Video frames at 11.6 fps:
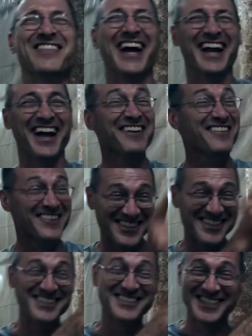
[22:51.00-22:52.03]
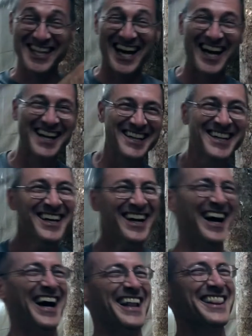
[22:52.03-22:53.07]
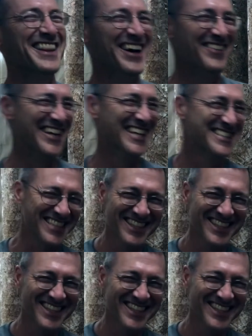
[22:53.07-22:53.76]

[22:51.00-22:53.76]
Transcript: that. I will use that. I love it.